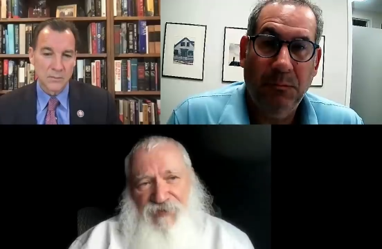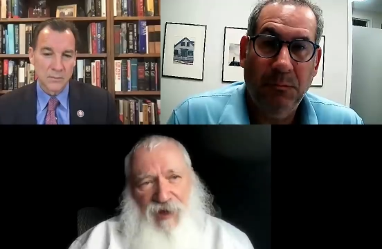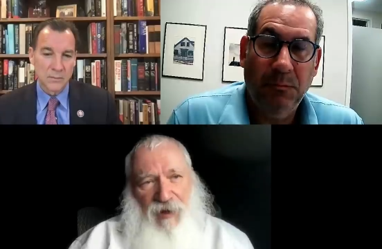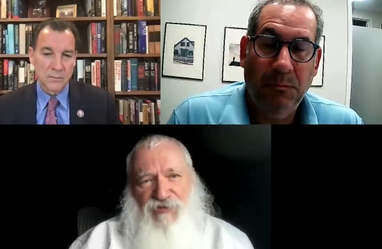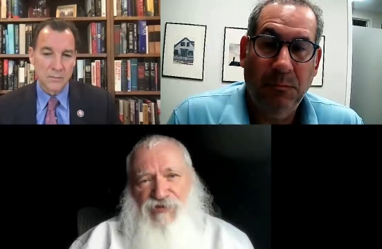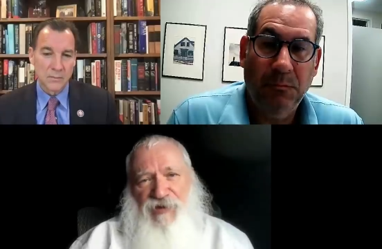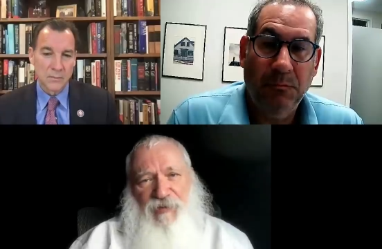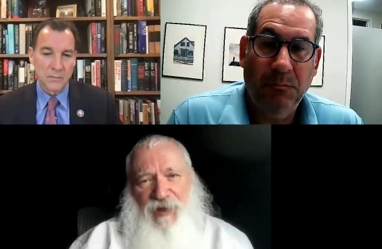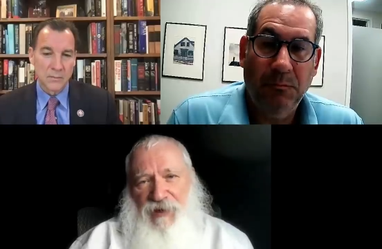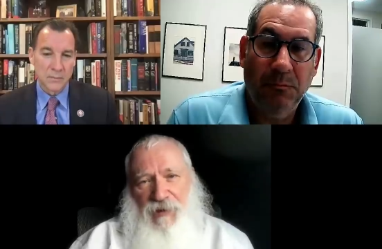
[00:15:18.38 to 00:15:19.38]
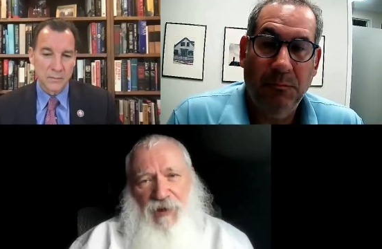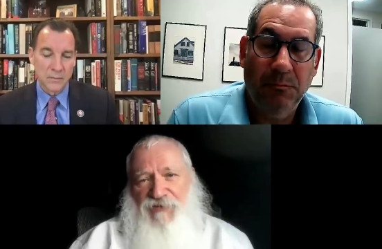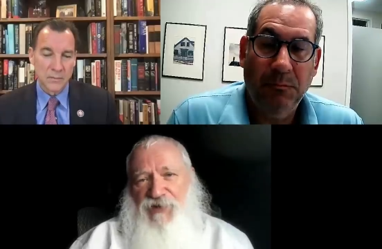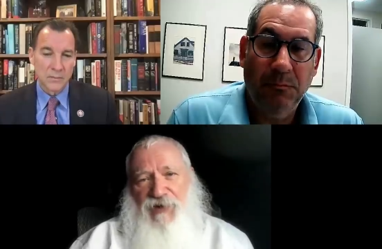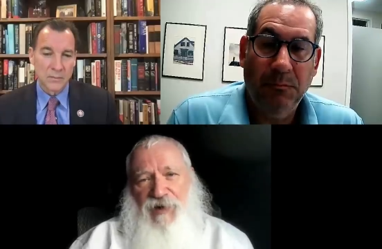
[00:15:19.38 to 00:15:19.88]
Speaker 1: countrymen,
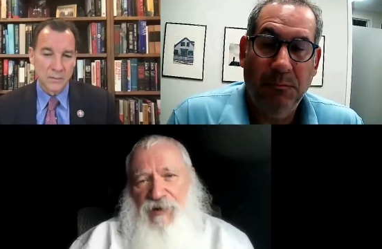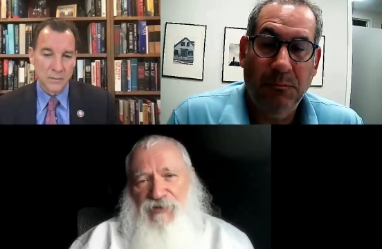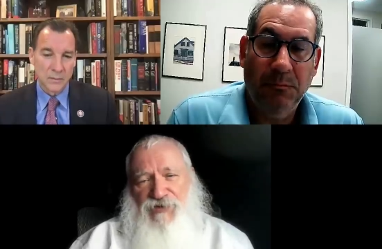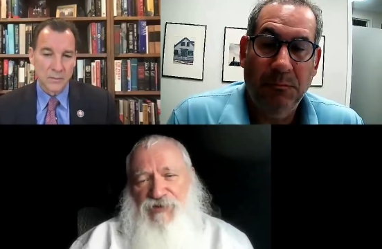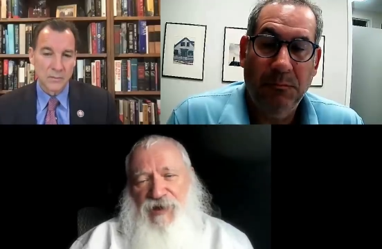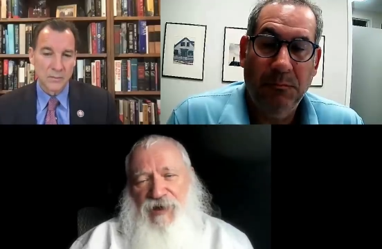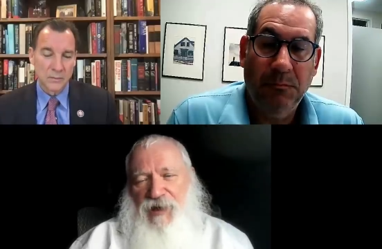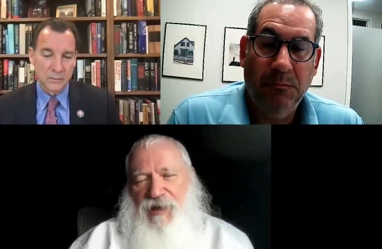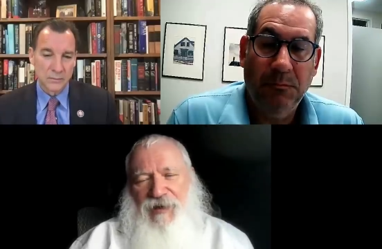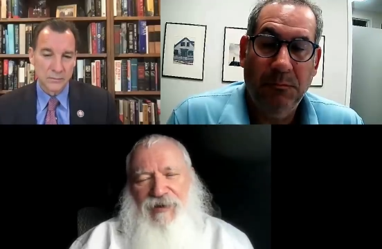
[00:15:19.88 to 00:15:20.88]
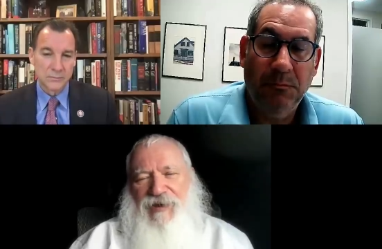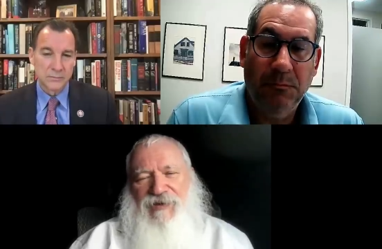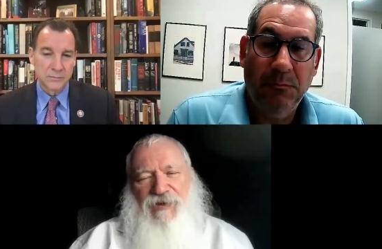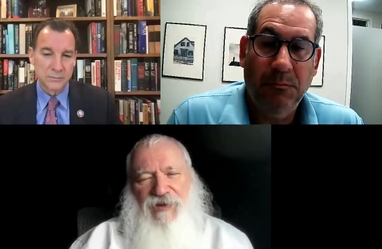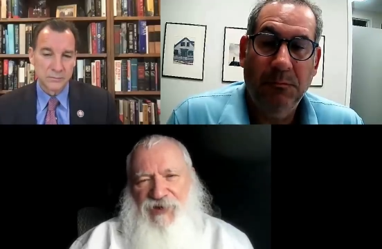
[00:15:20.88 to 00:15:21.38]
love your country.
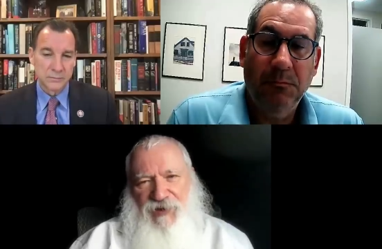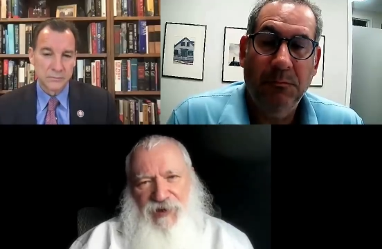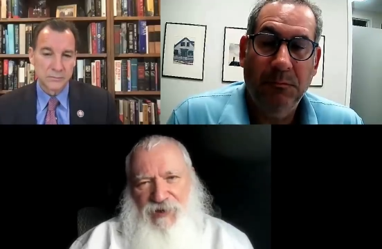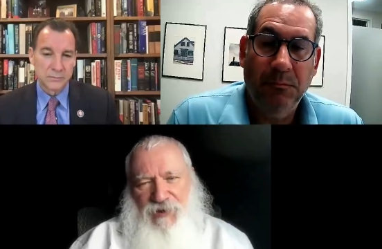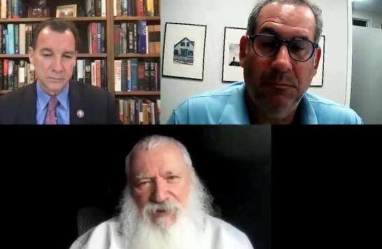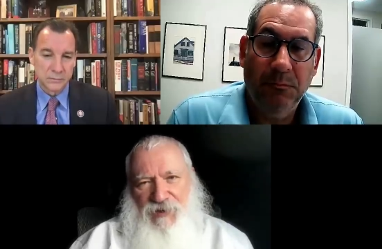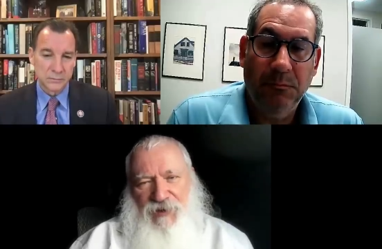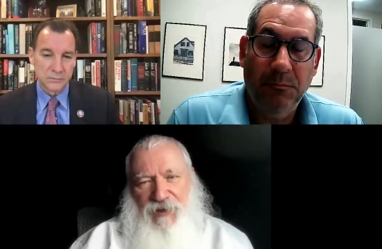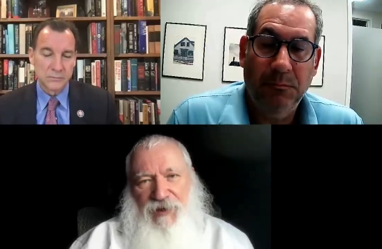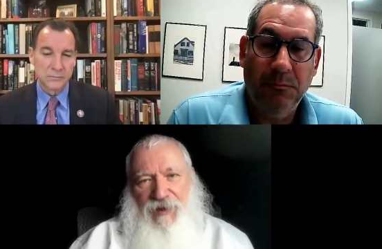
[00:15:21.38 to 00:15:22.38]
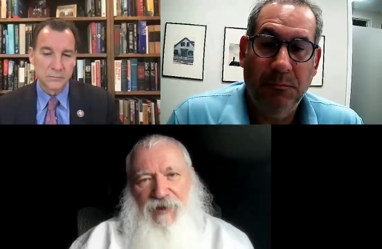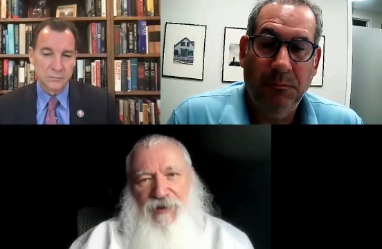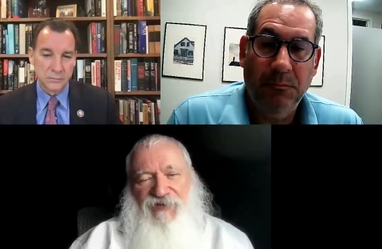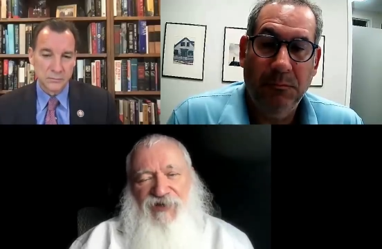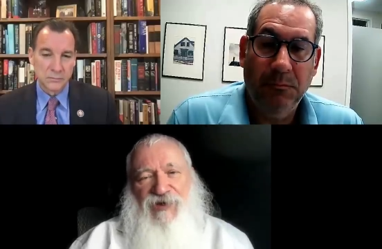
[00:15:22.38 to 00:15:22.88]
That's all very cute.
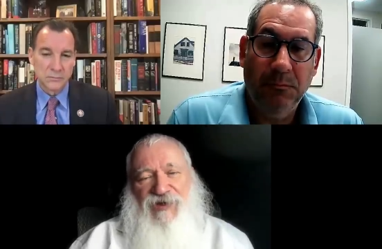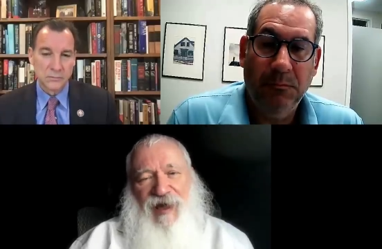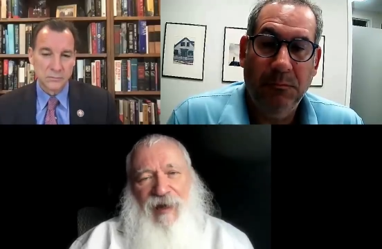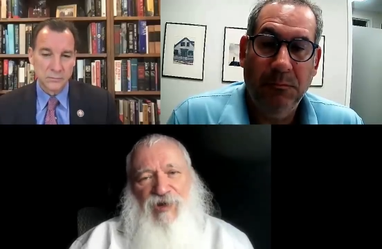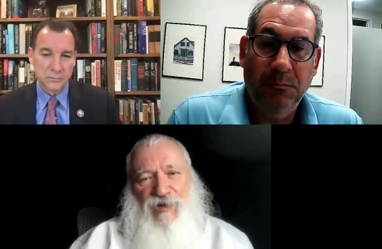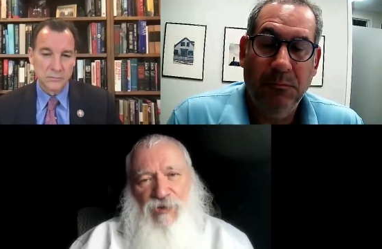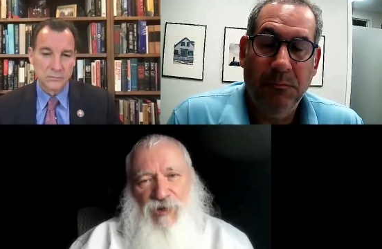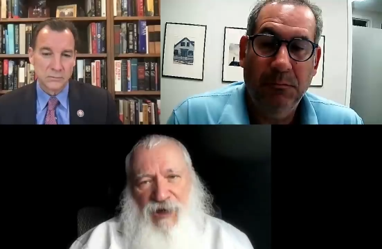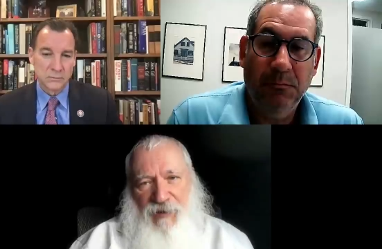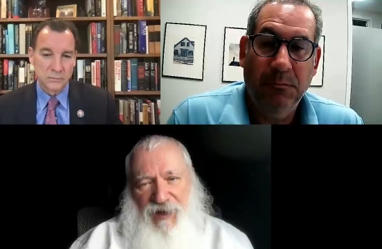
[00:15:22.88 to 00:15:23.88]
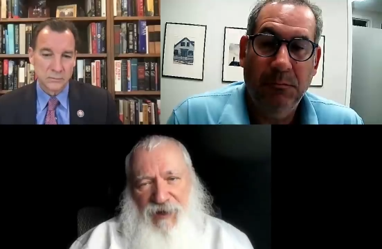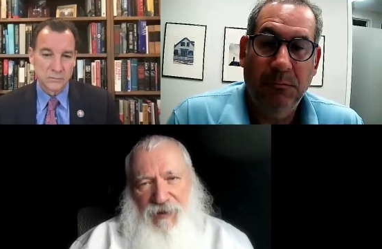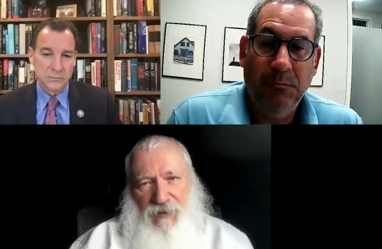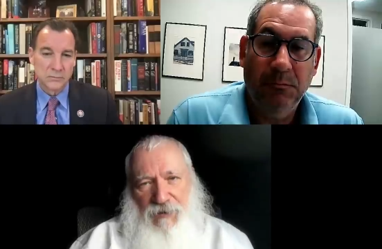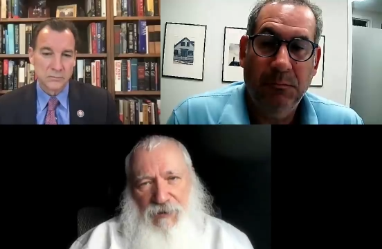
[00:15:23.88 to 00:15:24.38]
First, stop shooting me.
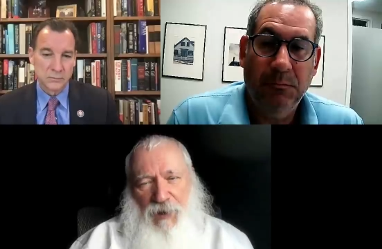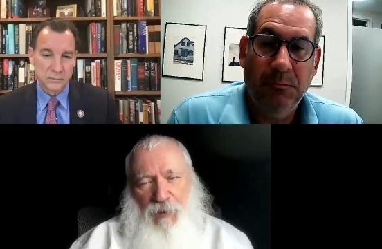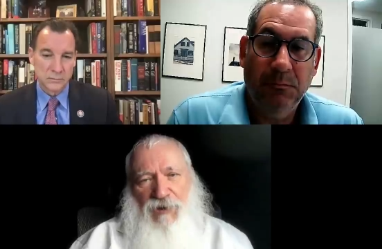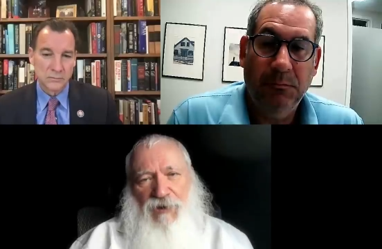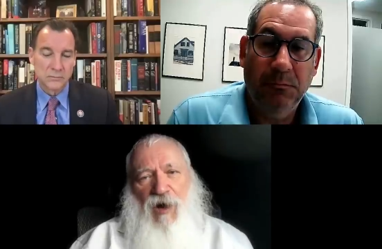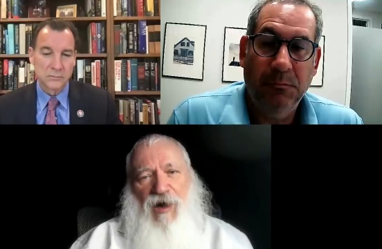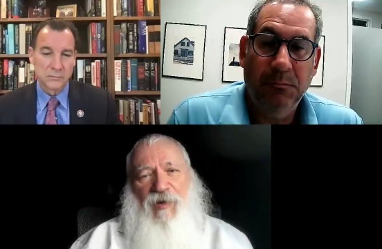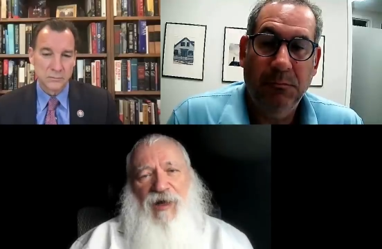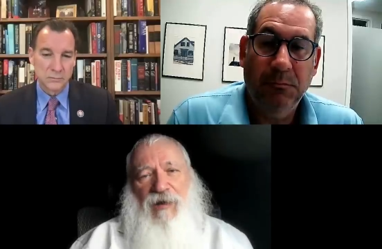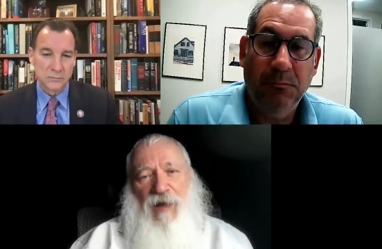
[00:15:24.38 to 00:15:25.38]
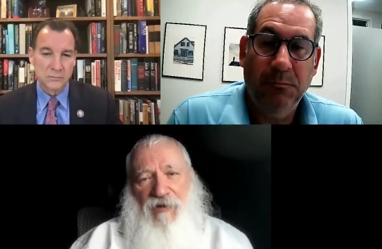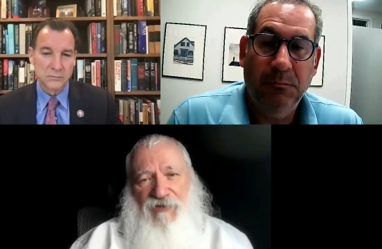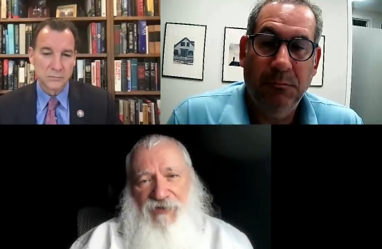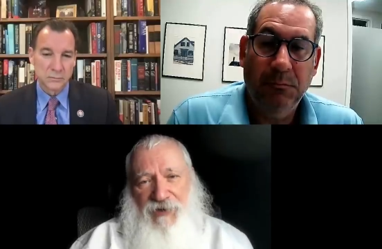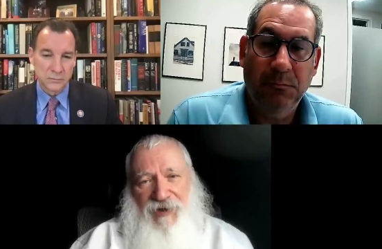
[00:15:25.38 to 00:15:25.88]
Then we'll talk about
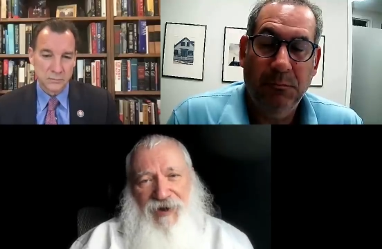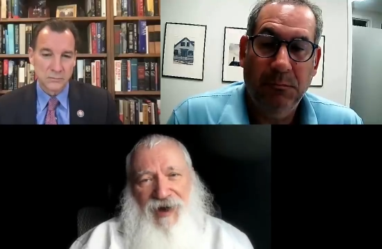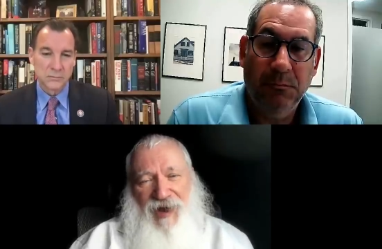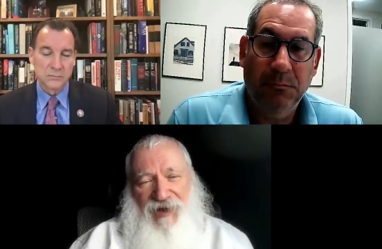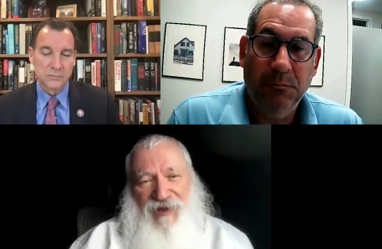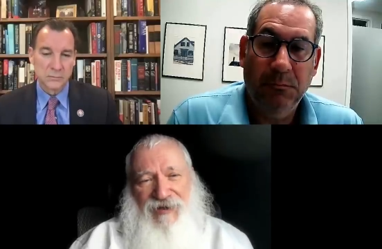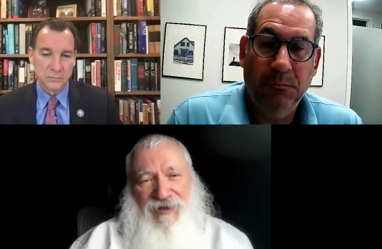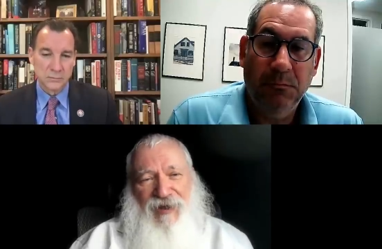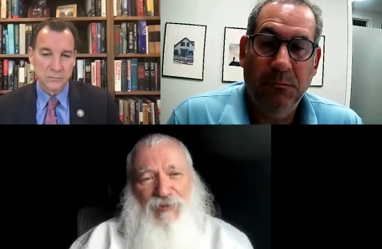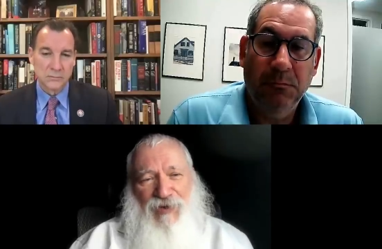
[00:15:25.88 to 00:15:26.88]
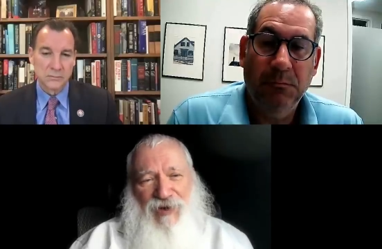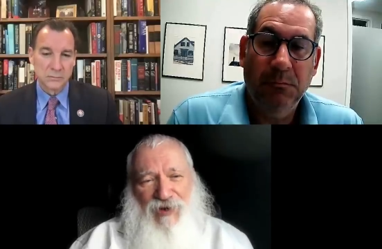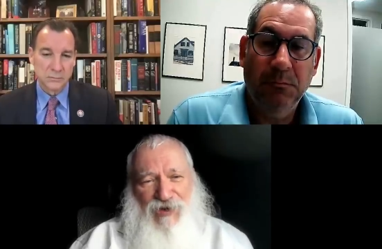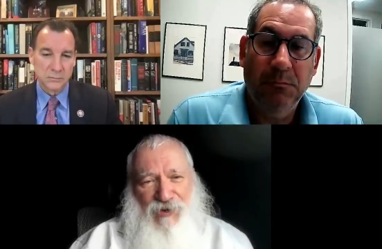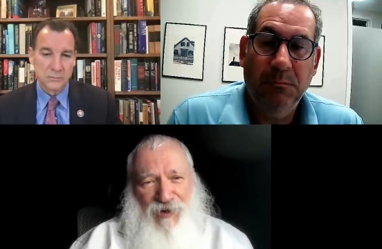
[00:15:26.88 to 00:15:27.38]
love. I think it's a little
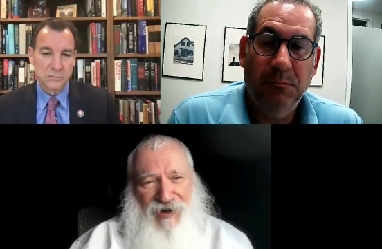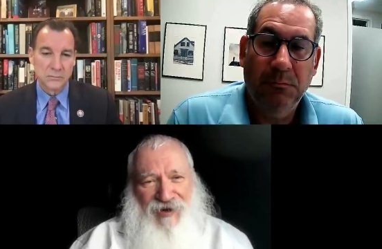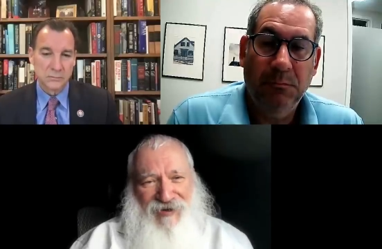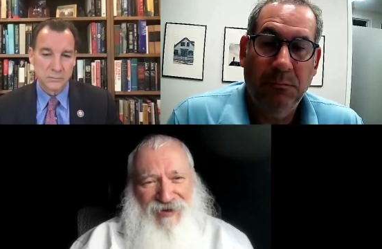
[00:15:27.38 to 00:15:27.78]
premature.